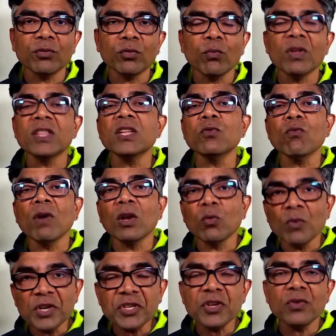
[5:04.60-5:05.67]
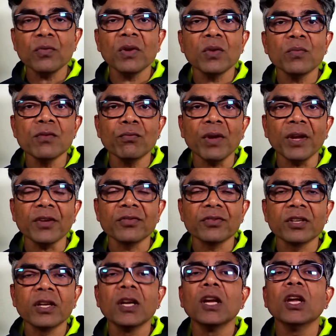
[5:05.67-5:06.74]
when the valuation will be fixed,
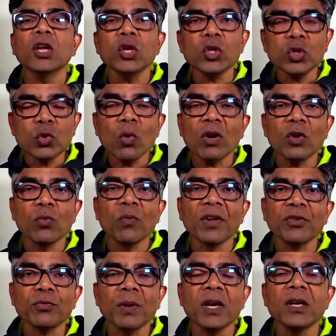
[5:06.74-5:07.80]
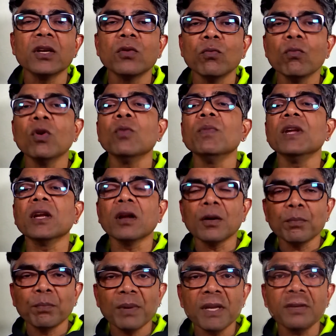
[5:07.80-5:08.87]
your investment will be
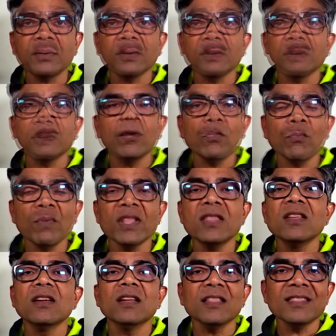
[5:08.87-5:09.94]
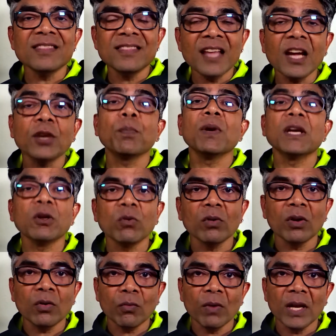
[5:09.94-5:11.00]
completed with that particular
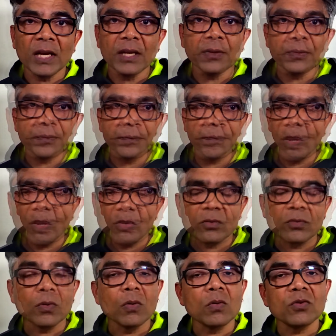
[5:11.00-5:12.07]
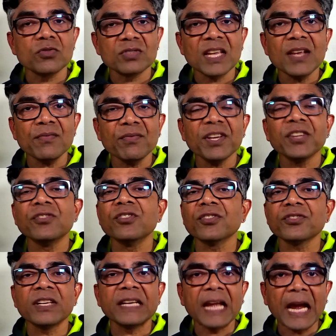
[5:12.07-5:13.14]
value. So SAFE is just
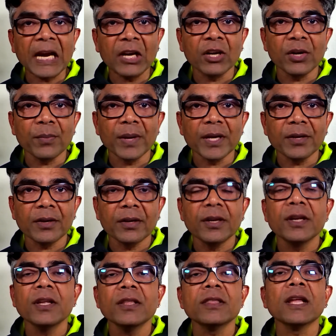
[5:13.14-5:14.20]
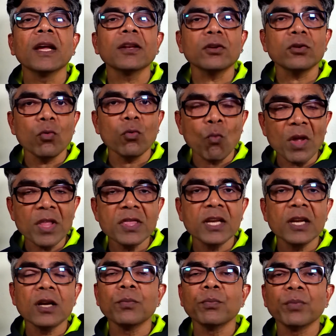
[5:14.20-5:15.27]
an agreement that when the
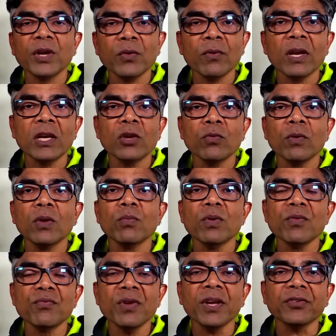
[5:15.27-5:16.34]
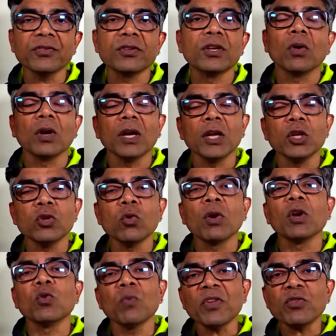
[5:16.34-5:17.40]
company value will be fixed, your
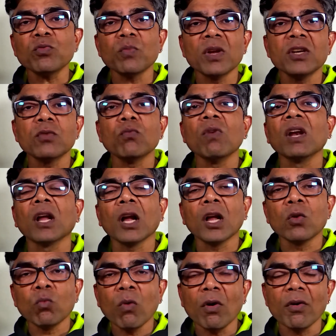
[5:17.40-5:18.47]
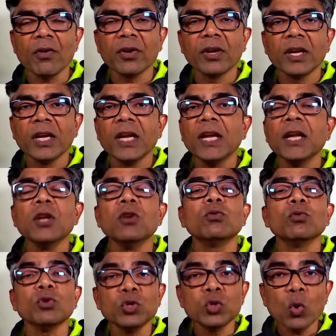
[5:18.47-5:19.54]
investment will convert into
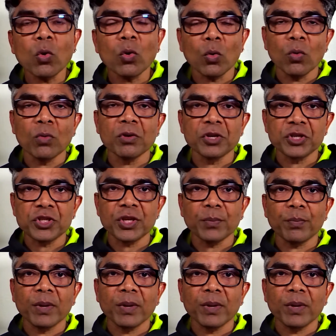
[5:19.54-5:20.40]
your ownership